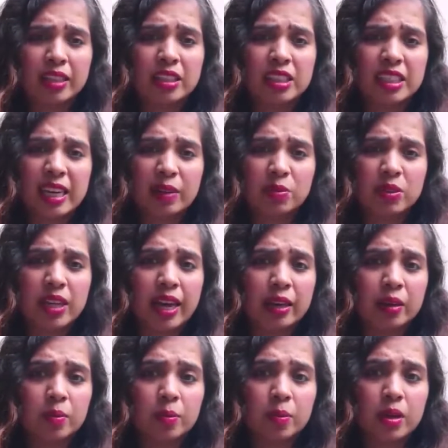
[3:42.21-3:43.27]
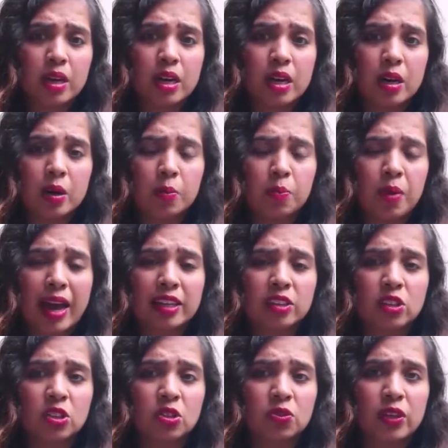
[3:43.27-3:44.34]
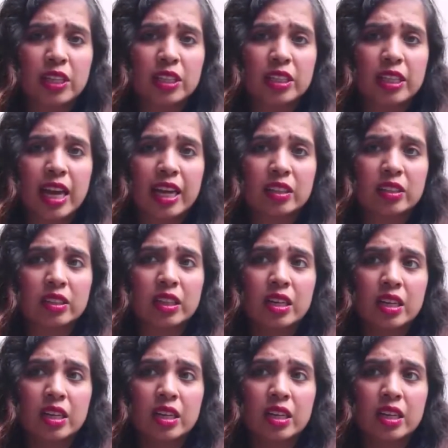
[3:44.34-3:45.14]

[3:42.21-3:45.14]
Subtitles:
at the same time, I just feel that